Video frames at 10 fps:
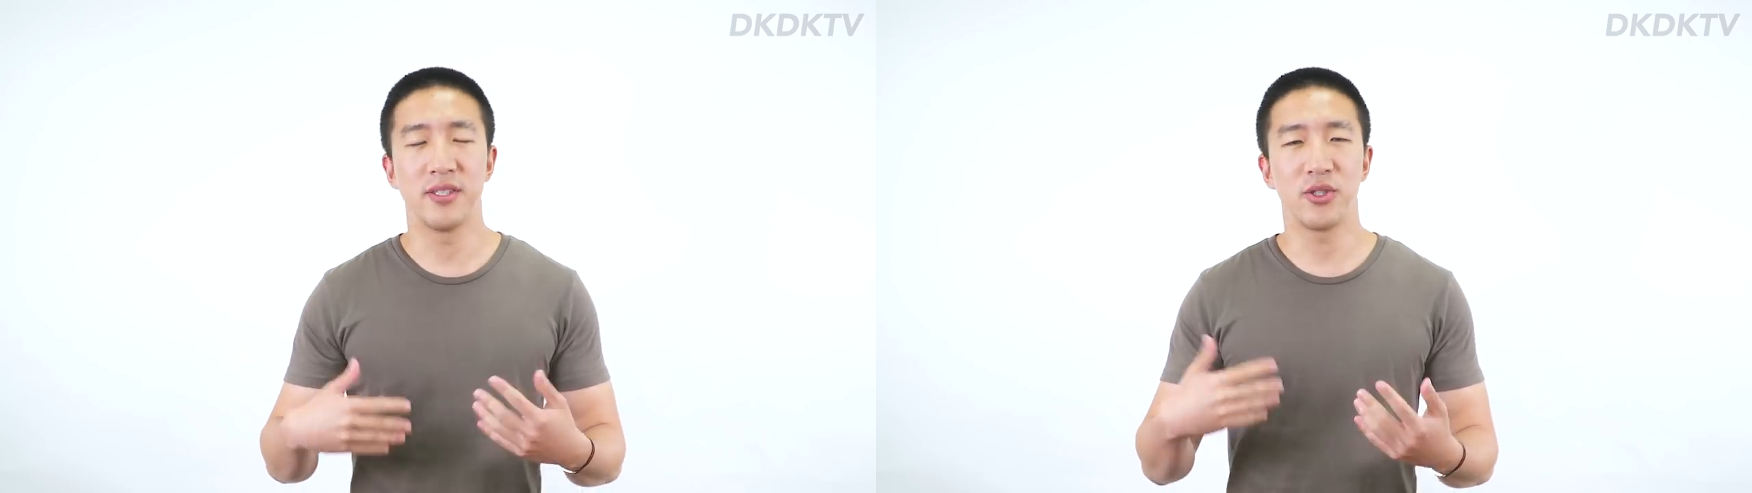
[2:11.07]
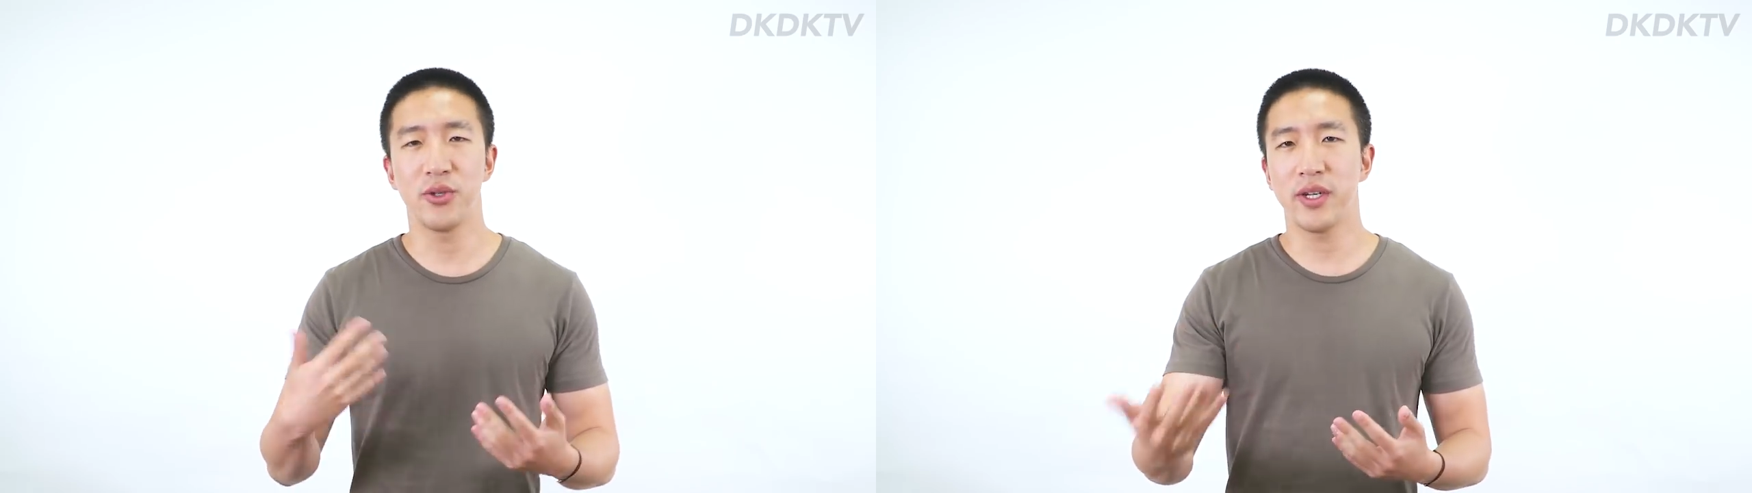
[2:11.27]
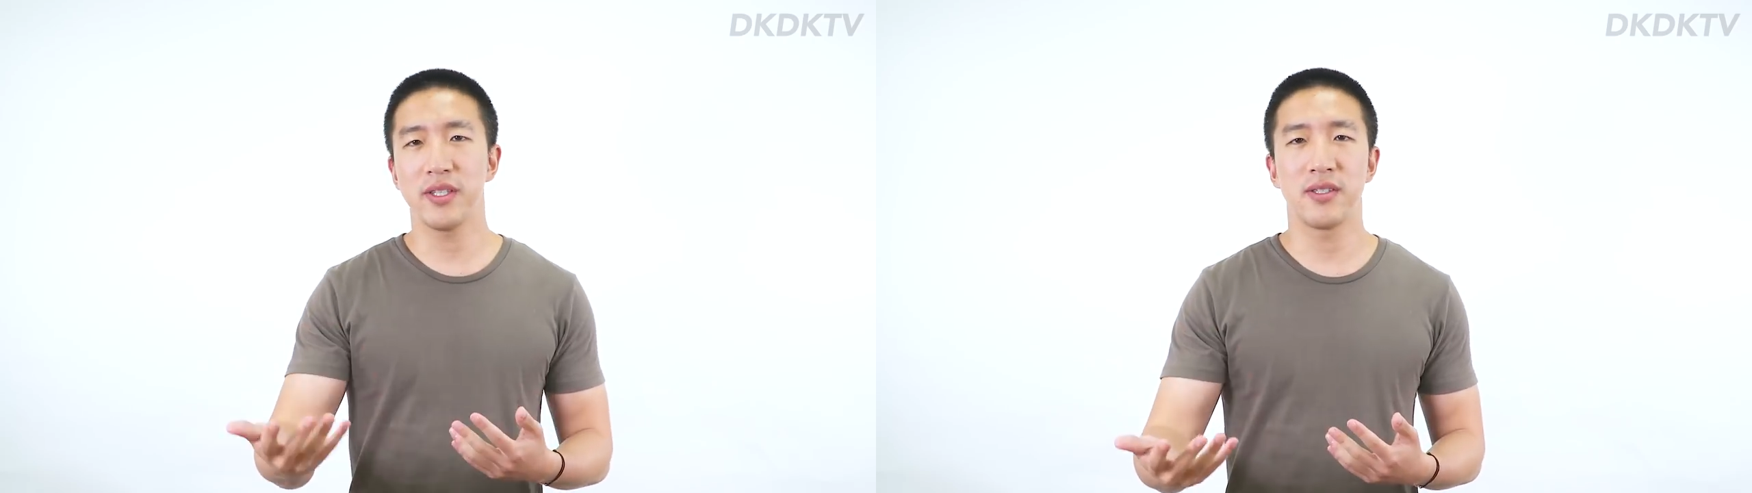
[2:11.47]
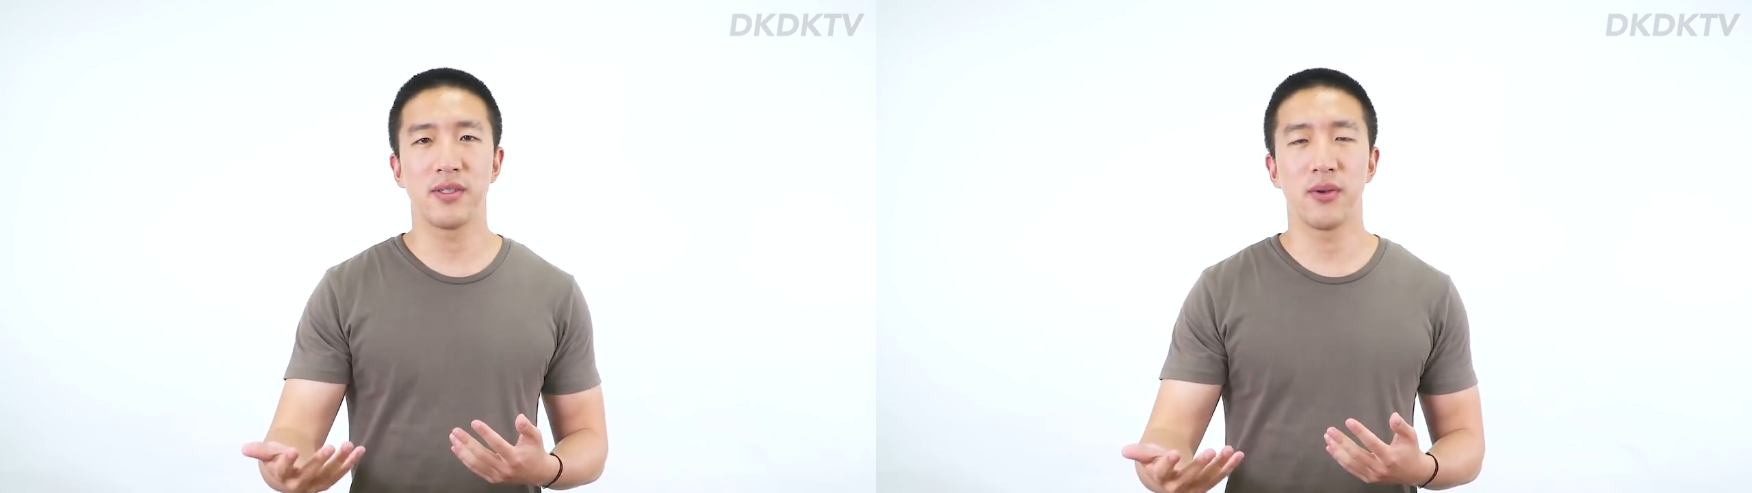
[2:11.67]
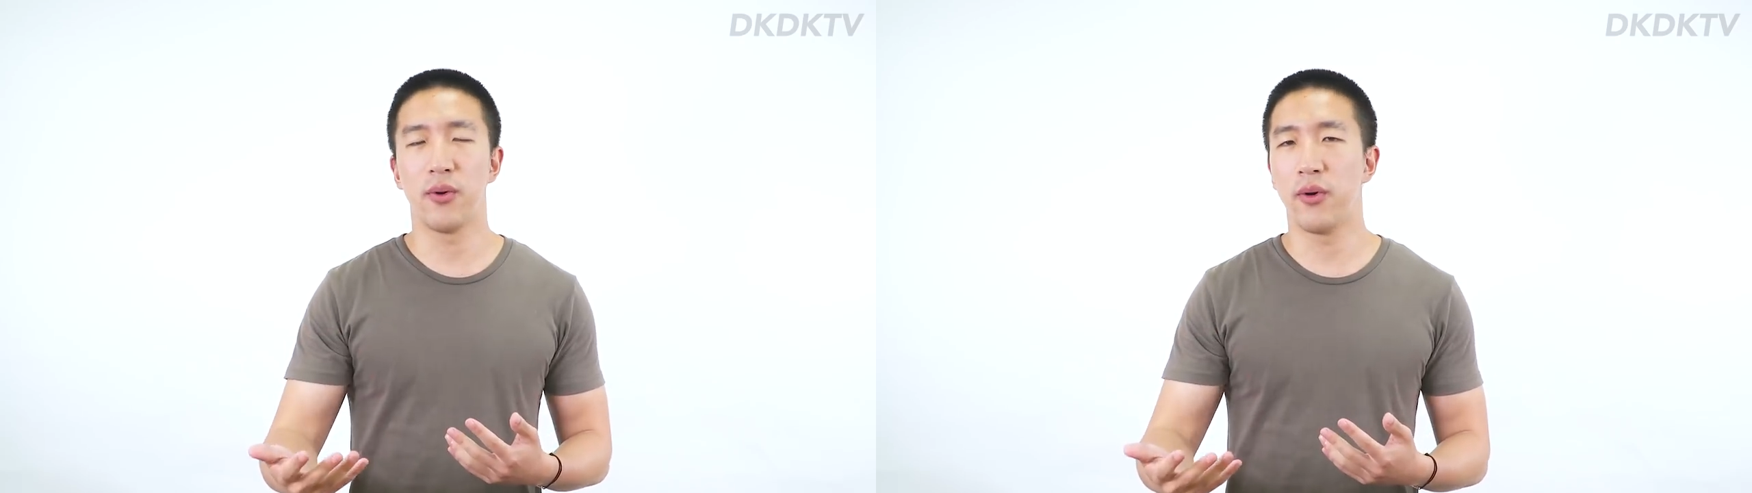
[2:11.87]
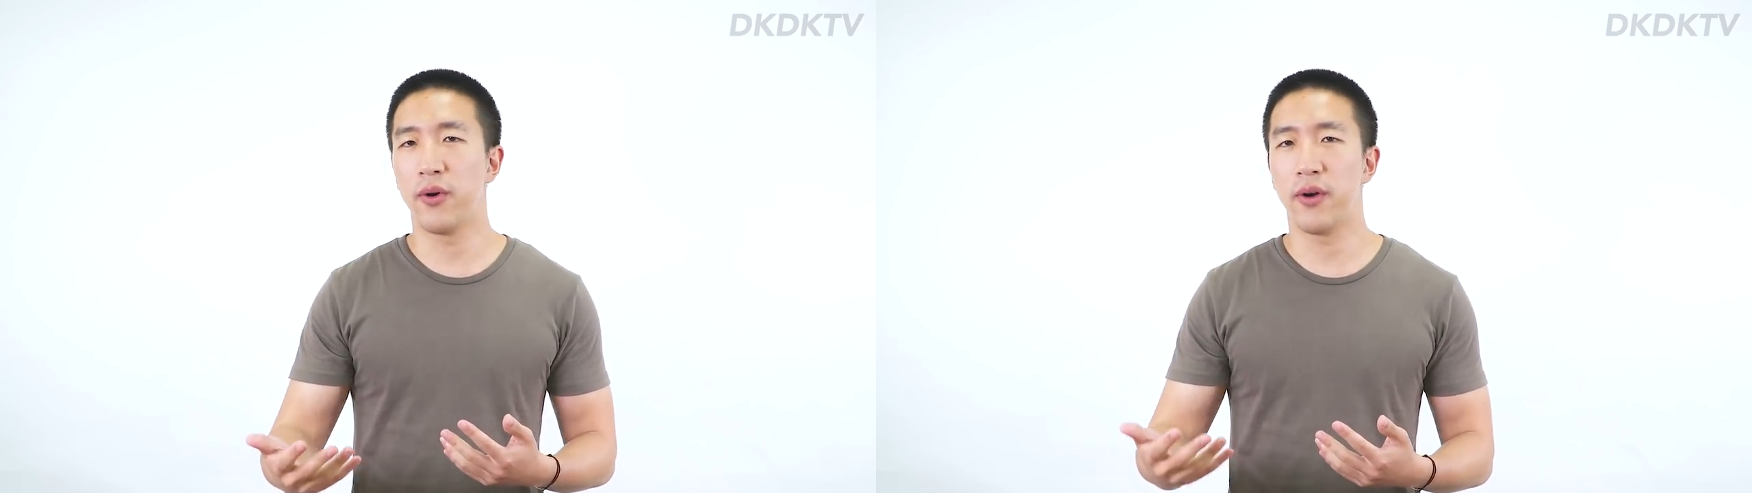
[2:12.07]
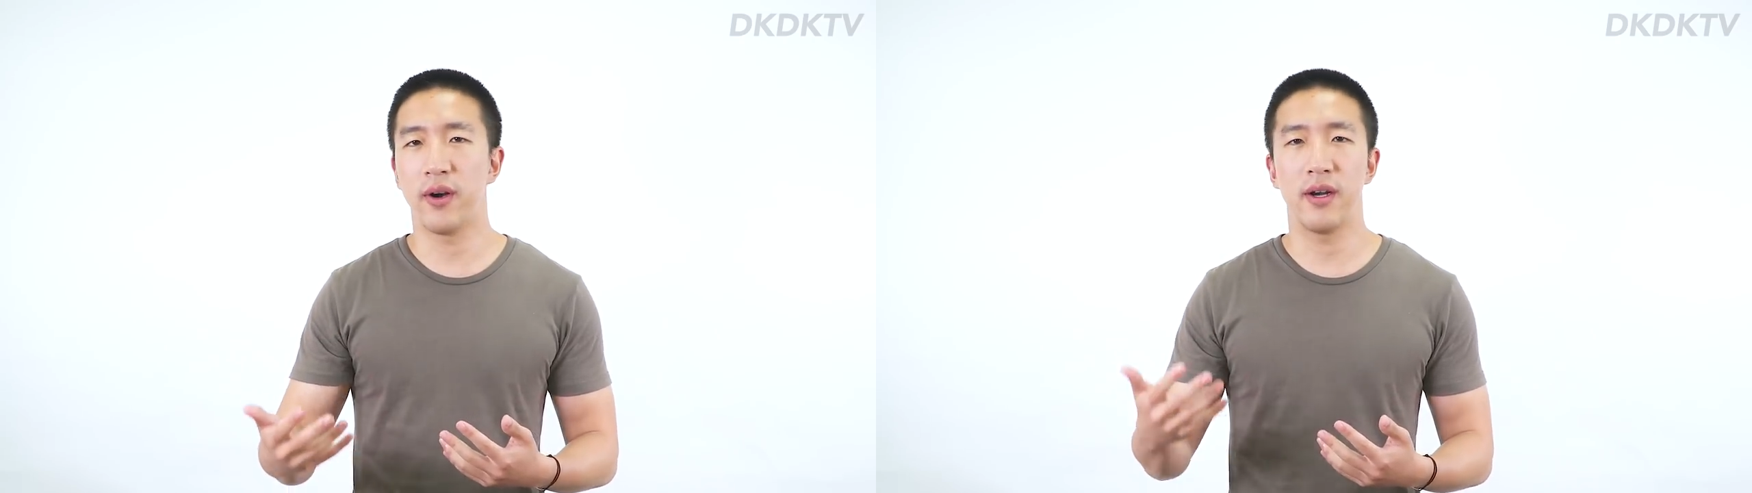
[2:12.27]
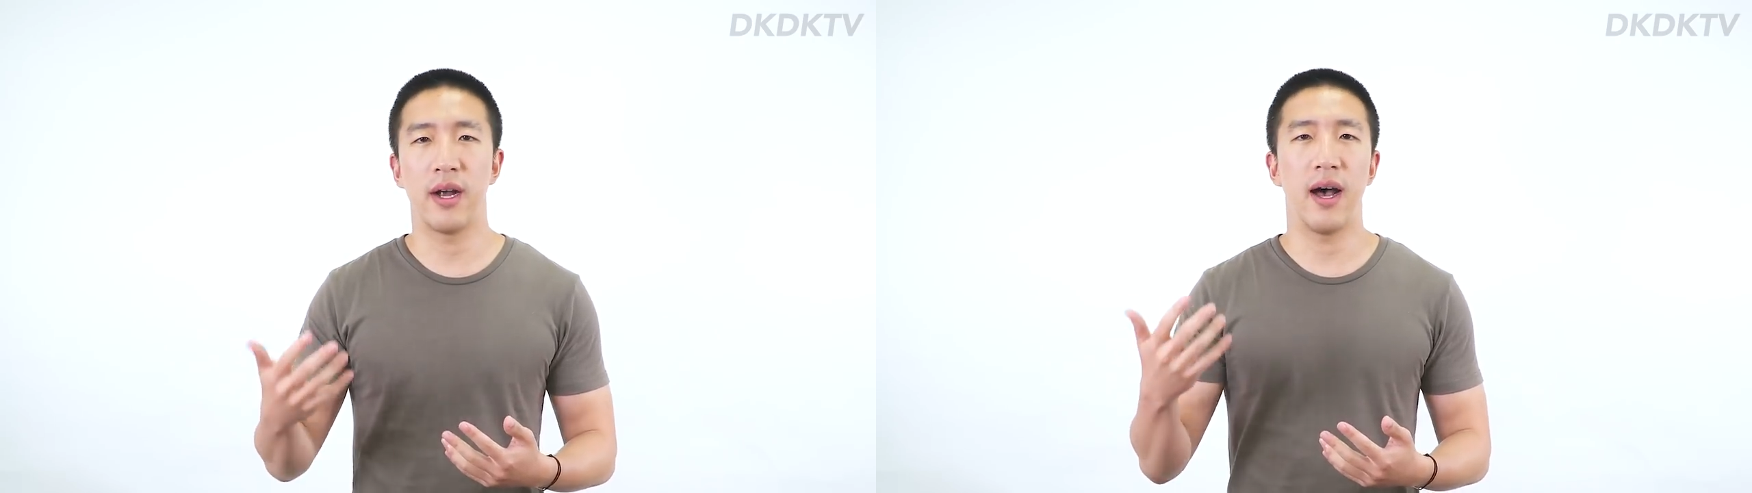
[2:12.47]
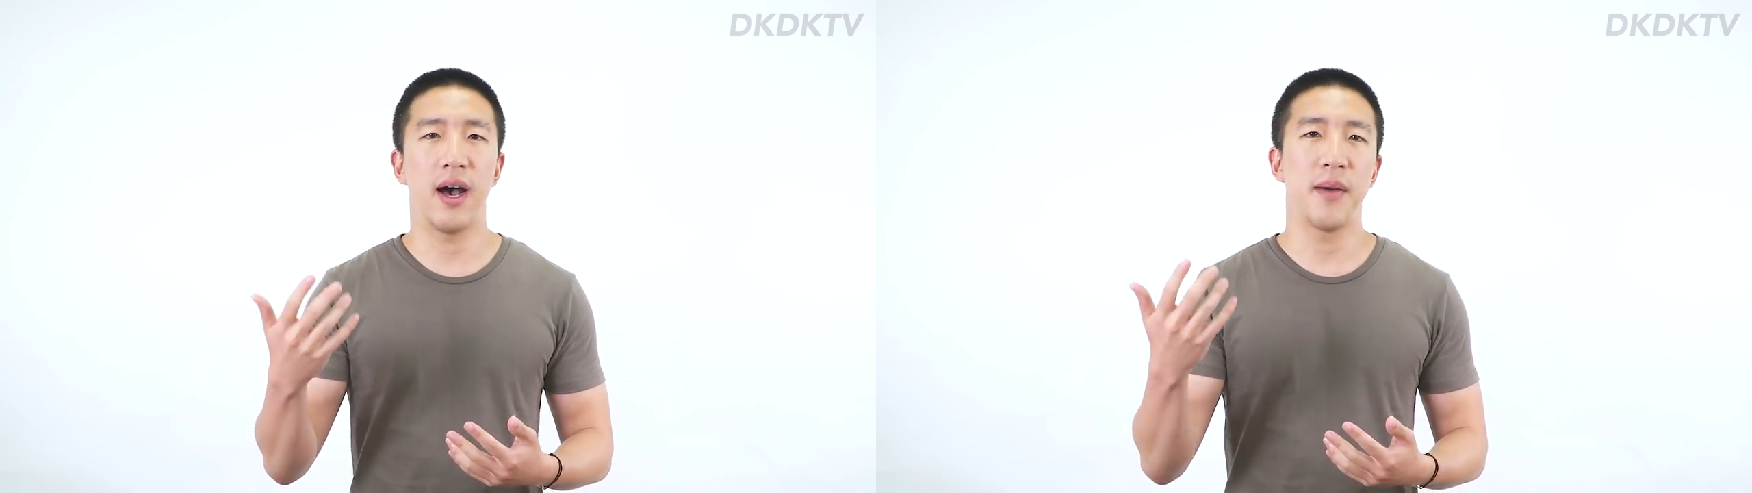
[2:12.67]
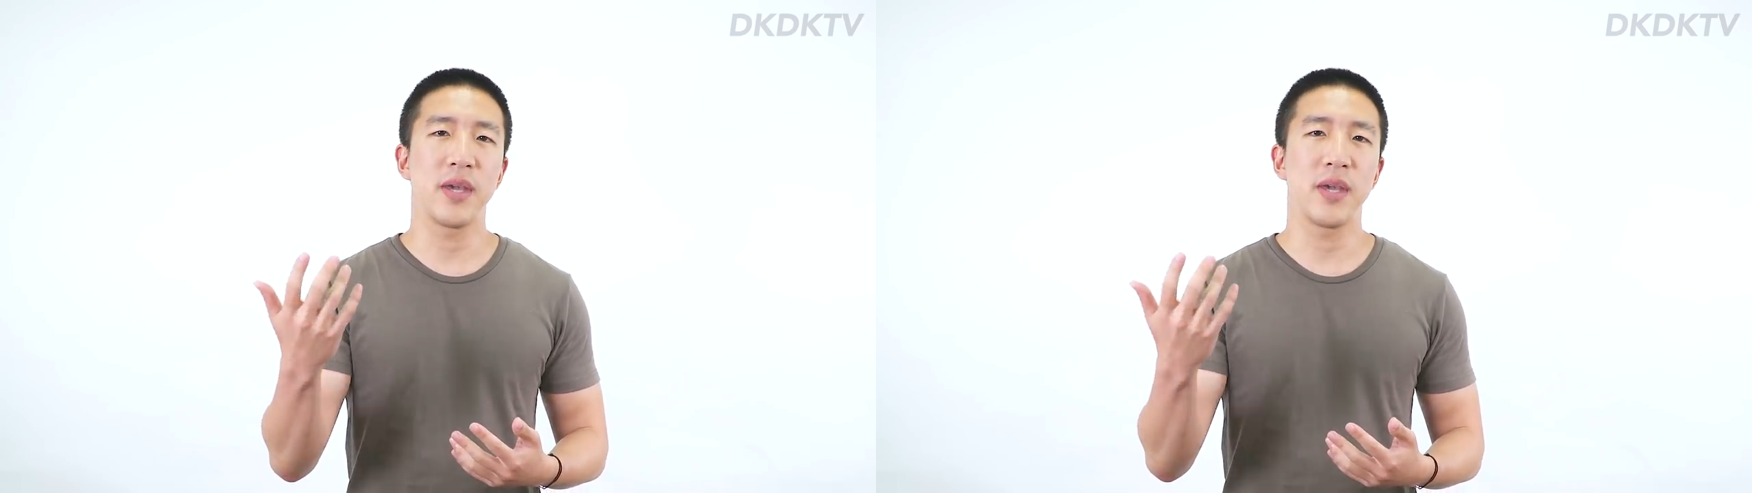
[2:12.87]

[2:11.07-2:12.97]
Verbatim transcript: students or uh,